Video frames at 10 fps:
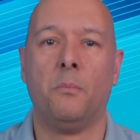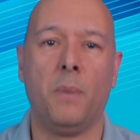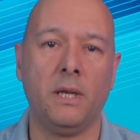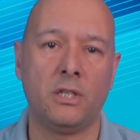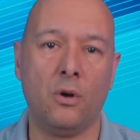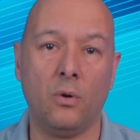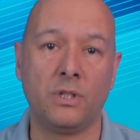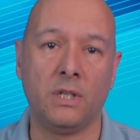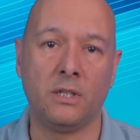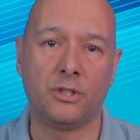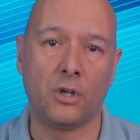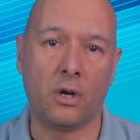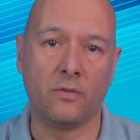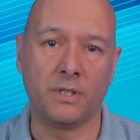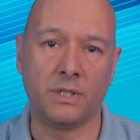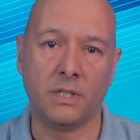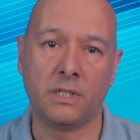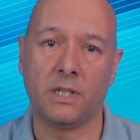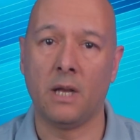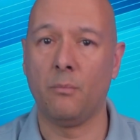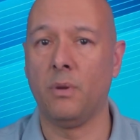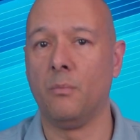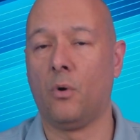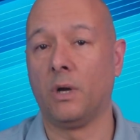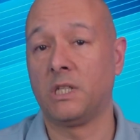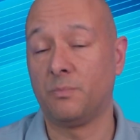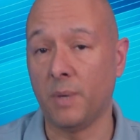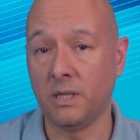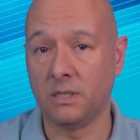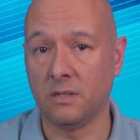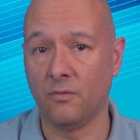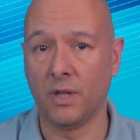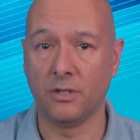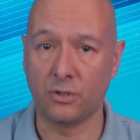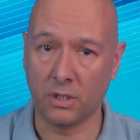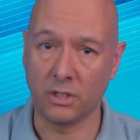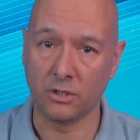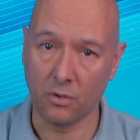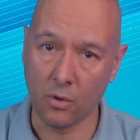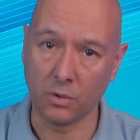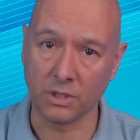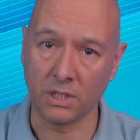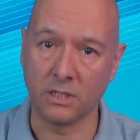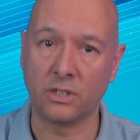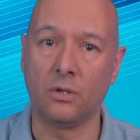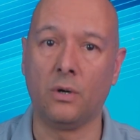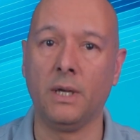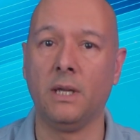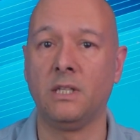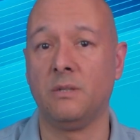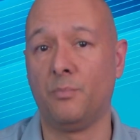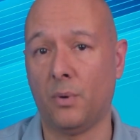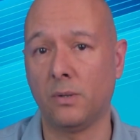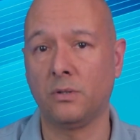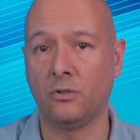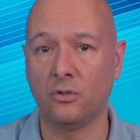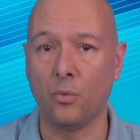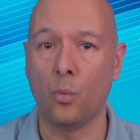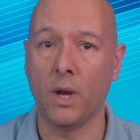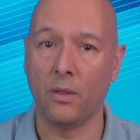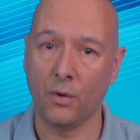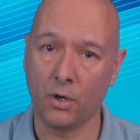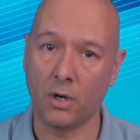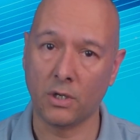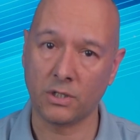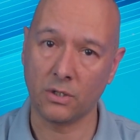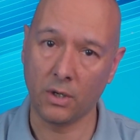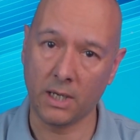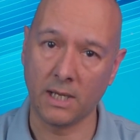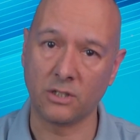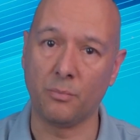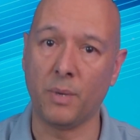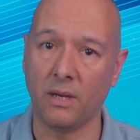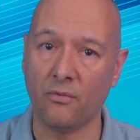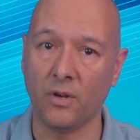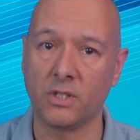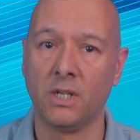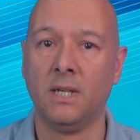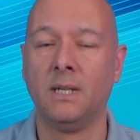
Managed hosting services can be more expensive than traditional hosting, so it is important to weigh the cost against the benefits